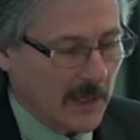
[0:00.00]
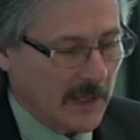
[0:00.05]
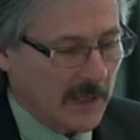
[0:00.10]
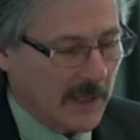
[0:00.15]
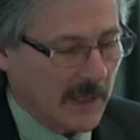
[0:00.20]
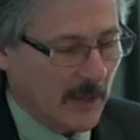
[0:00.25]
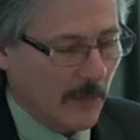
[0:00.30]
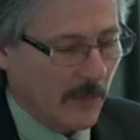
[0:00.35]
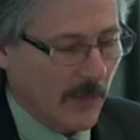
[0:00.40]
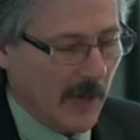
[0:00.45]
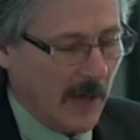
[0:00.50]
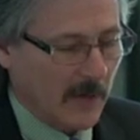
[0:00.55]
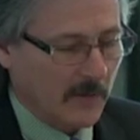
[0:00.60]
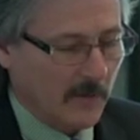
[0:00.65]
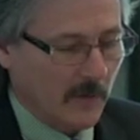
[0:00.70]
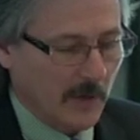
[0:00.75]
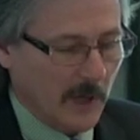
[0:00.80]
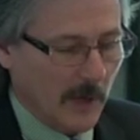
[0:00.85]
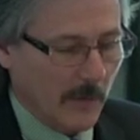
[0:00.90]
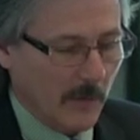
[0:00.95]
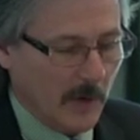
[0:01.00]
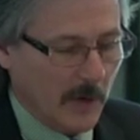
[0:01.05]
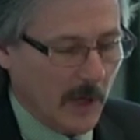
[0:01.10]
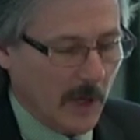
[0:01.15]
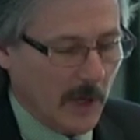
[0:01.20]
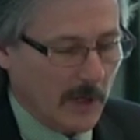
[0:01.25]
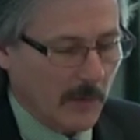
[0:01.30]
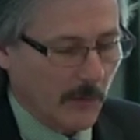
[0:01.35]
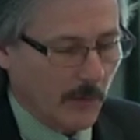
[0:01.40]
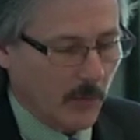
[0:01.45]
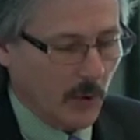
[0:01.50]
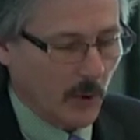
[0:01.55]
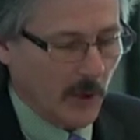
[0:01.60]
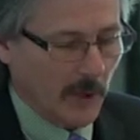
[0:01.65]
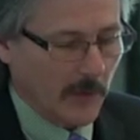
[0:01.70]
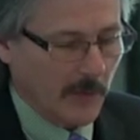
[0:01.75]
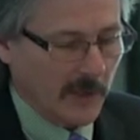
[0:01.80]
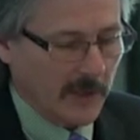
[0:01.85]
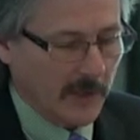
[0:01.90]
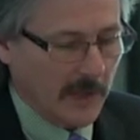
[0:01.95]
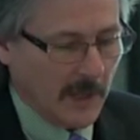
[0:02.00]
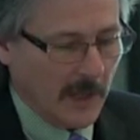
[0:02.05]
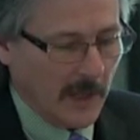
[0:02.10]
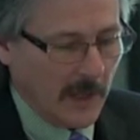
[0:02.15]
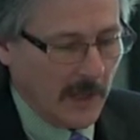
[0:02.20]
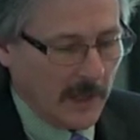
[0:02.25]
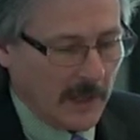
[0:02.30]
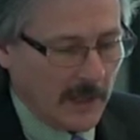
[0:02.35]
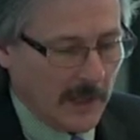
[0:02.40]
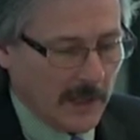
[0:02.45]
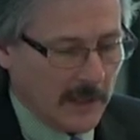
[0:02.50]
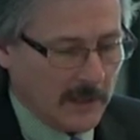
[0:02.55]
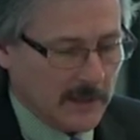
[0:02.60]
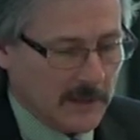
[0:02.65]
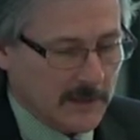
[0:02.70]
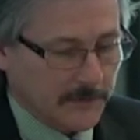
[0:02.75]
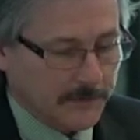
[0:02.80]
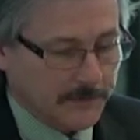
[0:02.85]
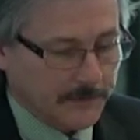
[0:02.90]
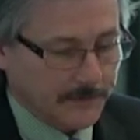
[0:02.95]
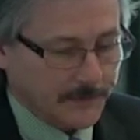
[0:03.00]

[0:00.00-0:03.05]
the impact from un unemployment is